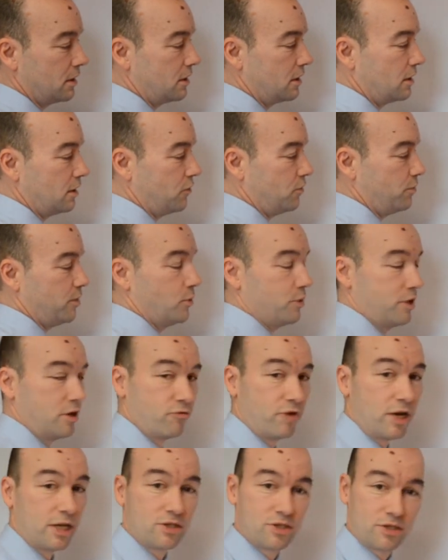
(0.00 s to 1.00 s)
of the building
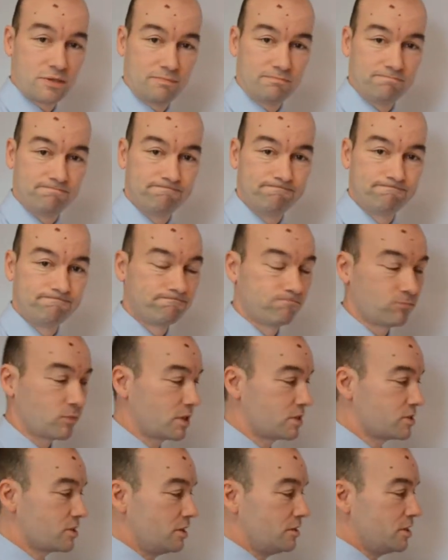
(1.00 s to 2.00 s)
regs.
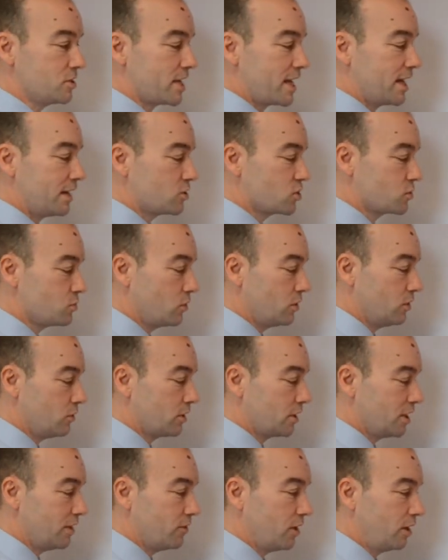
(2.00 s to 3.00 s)
So this house will
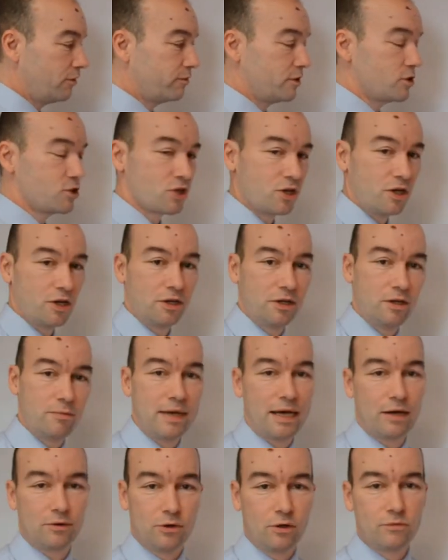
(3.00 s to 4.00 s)
give off a certain
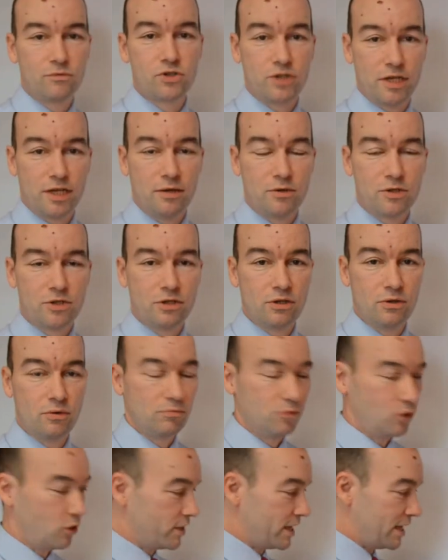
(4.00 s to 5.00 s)
amount of CO2.
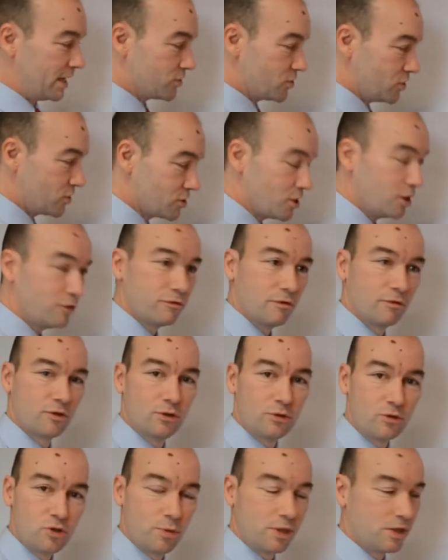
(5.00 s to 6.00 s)
Not the house itself, of
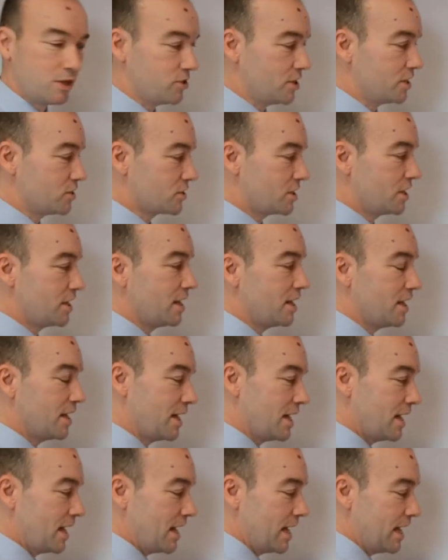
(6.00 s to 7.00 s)
course, because it's
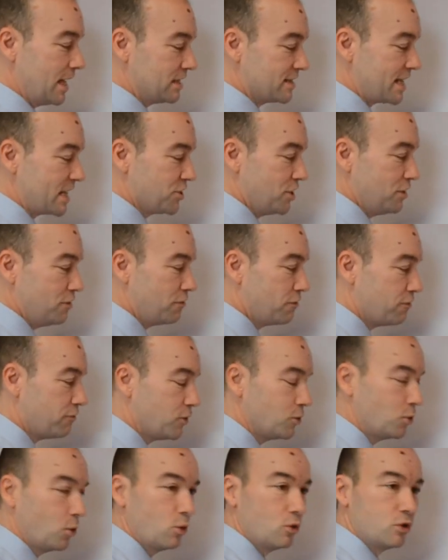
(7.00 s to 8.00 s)
actually the
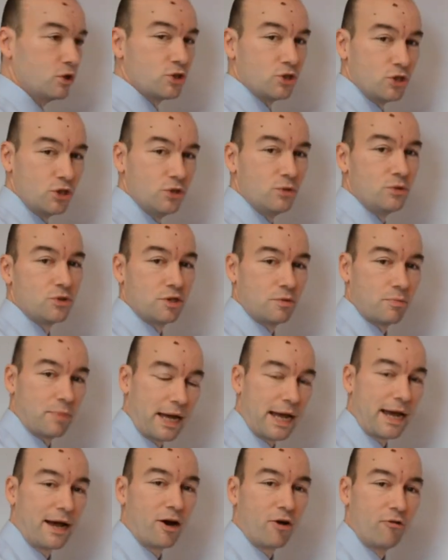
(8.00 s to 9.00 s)
fuel that's used to
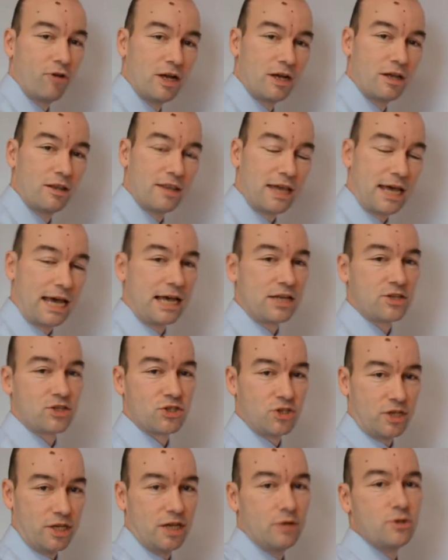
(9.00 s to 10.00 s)
power it that has
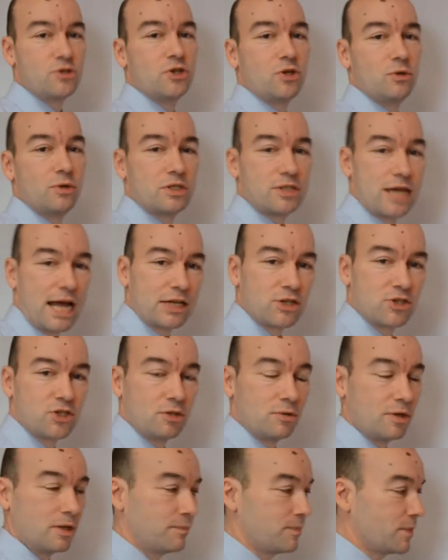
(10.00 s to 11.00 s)
CO2 attached to
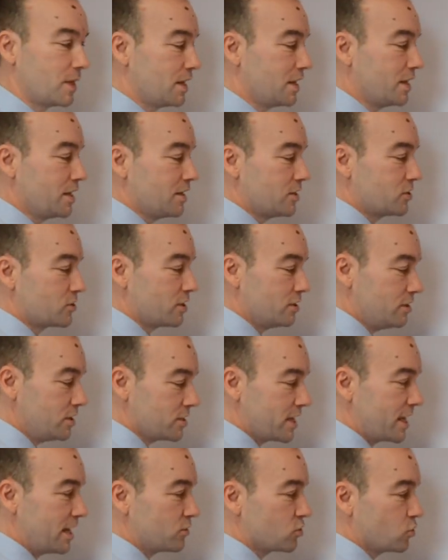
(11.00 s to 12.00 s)
it. So this
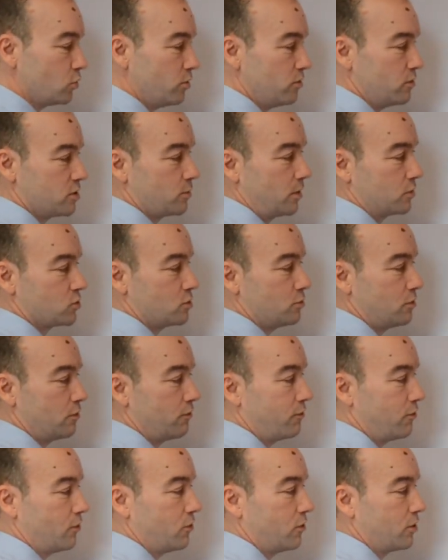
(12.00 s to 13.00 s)
house will be responsible
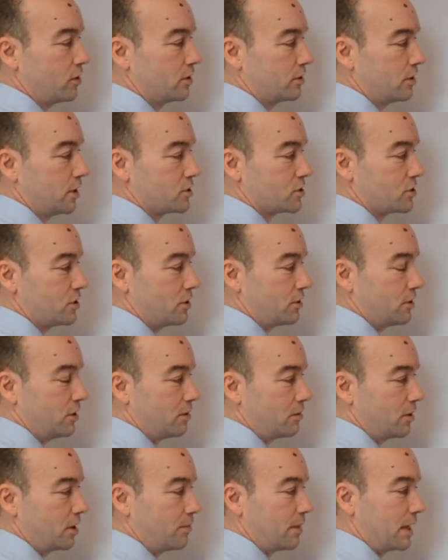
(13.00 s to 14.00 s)
for a certain
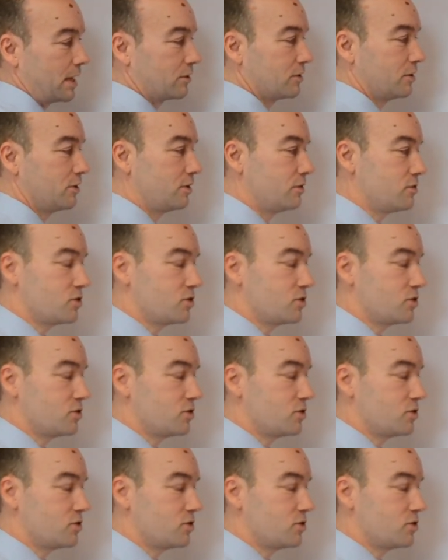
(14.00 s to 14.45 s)
amount of